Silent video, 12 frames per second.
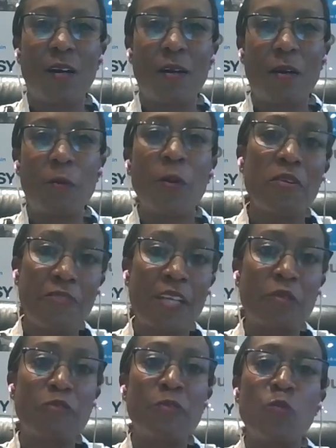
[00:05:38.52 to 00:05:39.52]
I want to
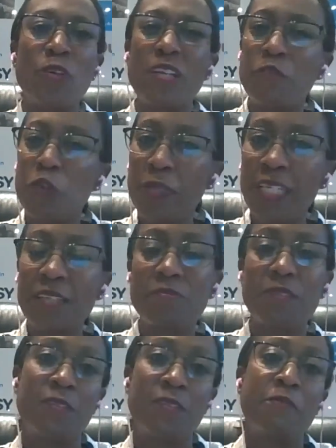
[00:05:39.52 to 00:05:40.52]
find out from you, what have you been
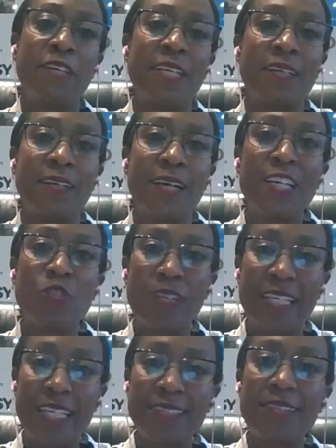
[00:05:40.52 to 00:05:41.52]
observing as
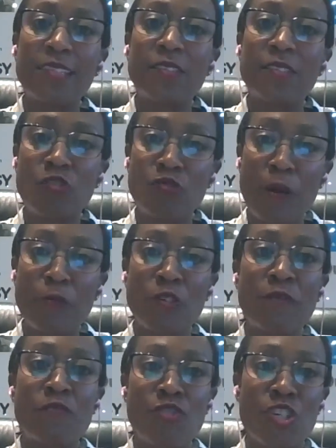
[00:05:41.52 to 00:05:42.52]
relates to this
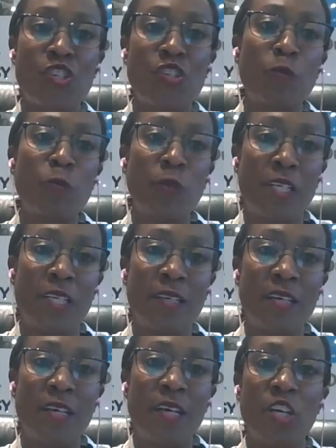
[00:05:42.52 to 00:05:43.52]
disruption of traditional work,
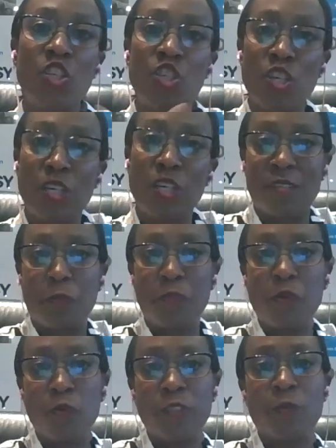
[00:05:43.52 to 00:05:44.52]

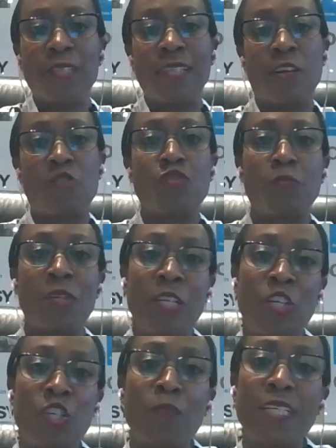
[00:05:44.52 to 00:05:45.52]
juxtaposed with the
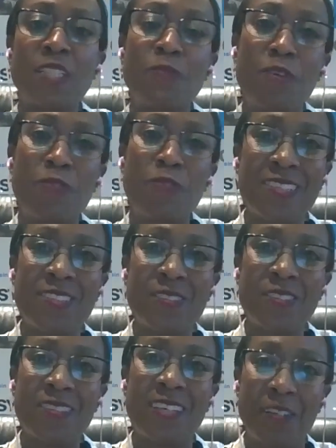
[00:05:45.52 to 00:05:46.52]
entrepreneurship
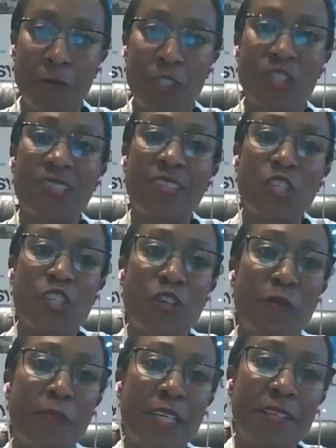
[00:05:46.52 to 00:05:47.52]
experience, which is Nudge
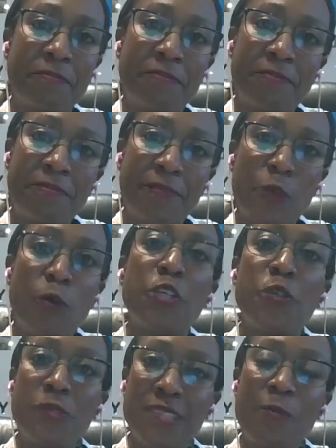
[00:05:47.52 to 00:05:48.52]
Caribbean? What do
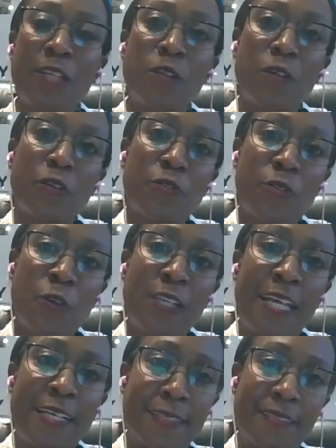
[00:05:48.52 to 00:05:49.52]
you see when you look through your
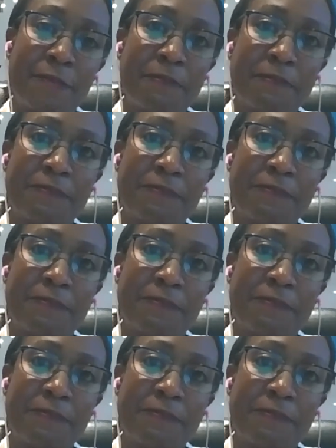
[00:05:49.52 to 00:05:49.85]
lens?